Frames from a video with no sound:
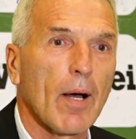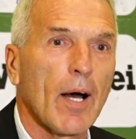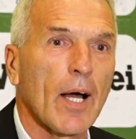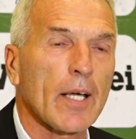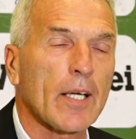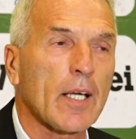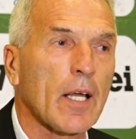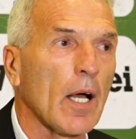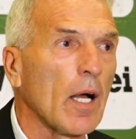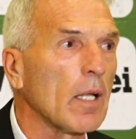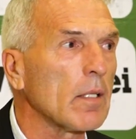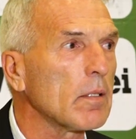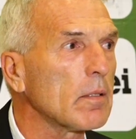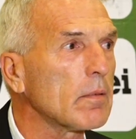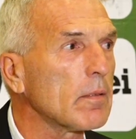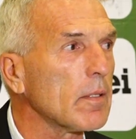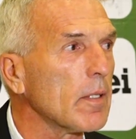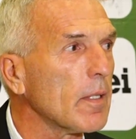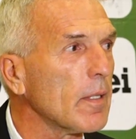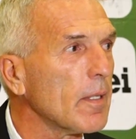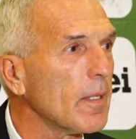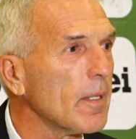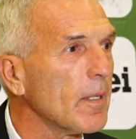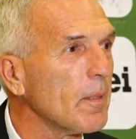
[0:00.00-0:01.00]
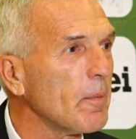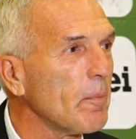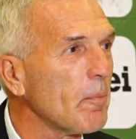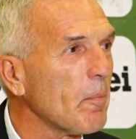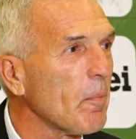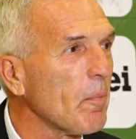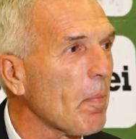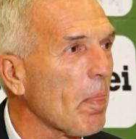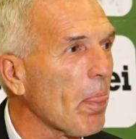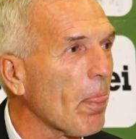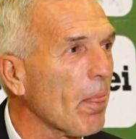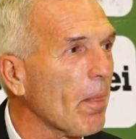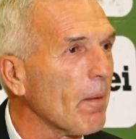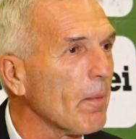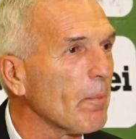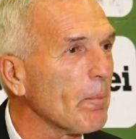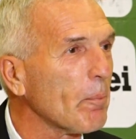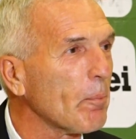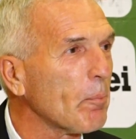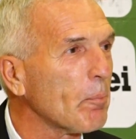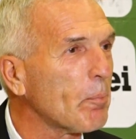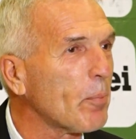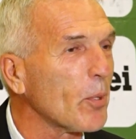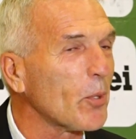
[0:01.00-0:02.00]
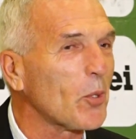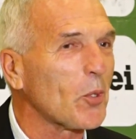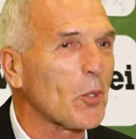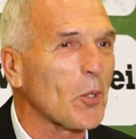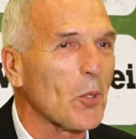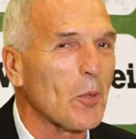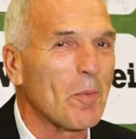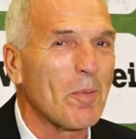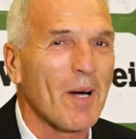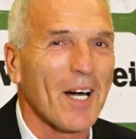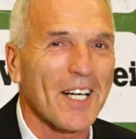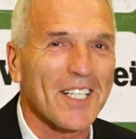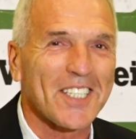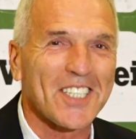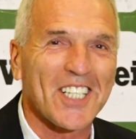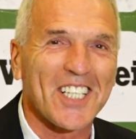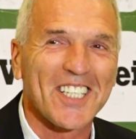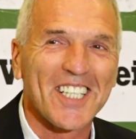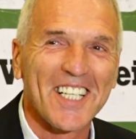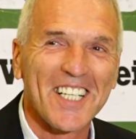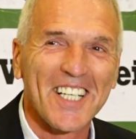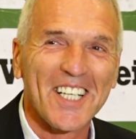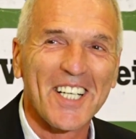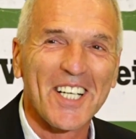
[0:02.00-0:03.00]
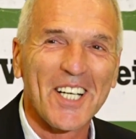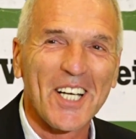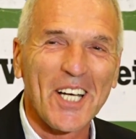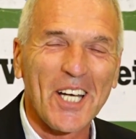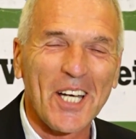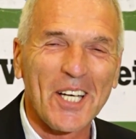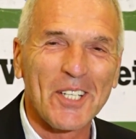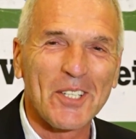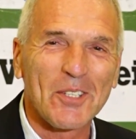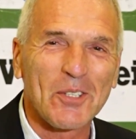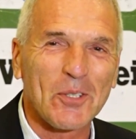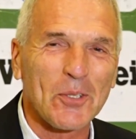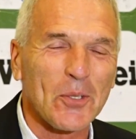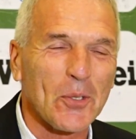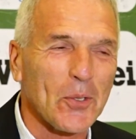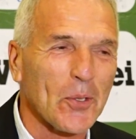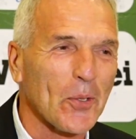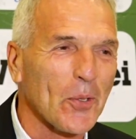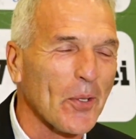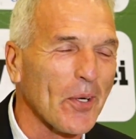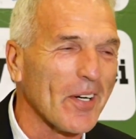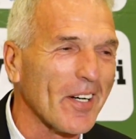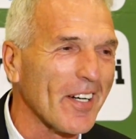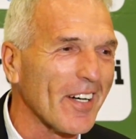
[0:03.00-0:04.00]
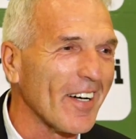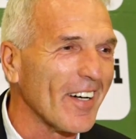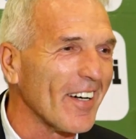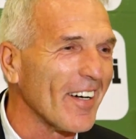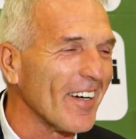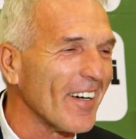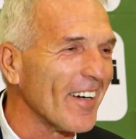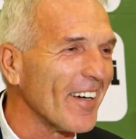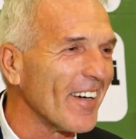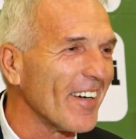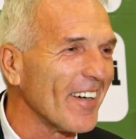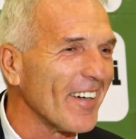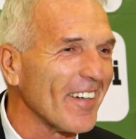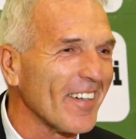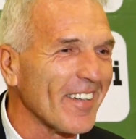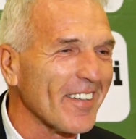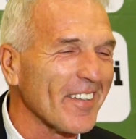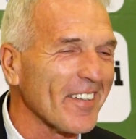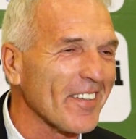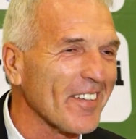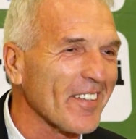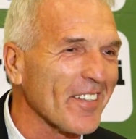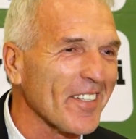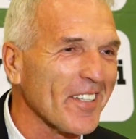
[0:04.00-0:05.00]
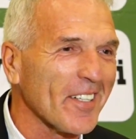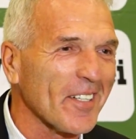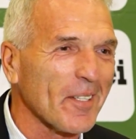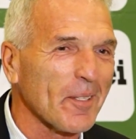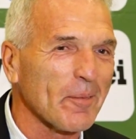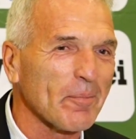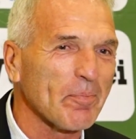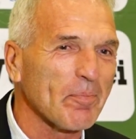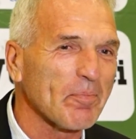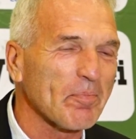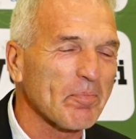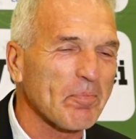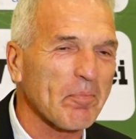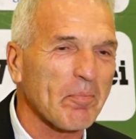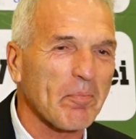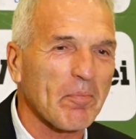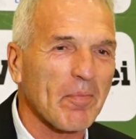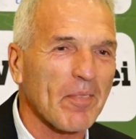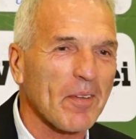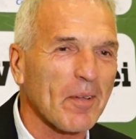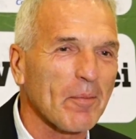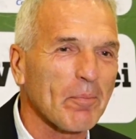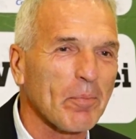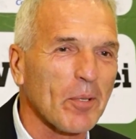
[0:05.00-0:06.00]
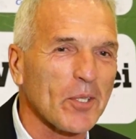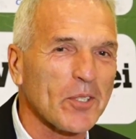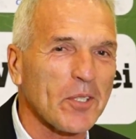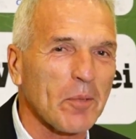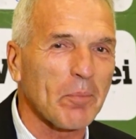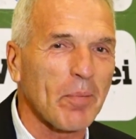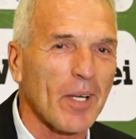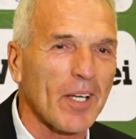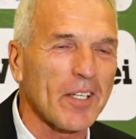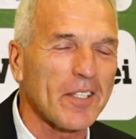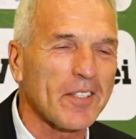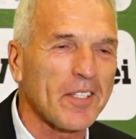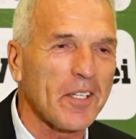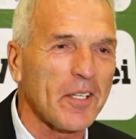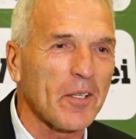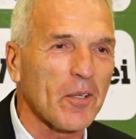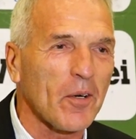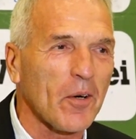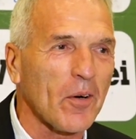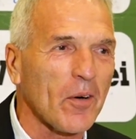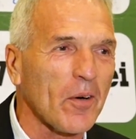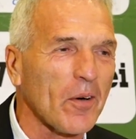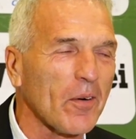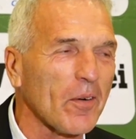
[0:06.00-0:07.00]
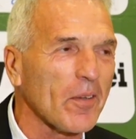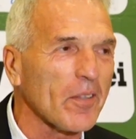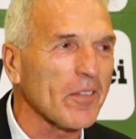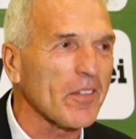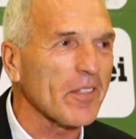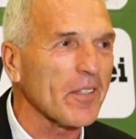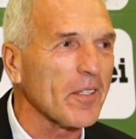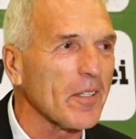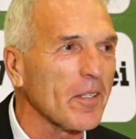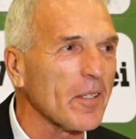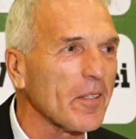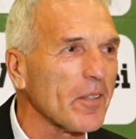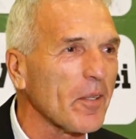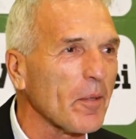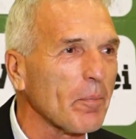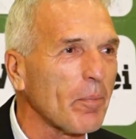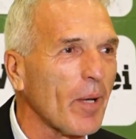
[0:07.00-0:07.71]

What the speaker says: I can't put too much into the possibility or the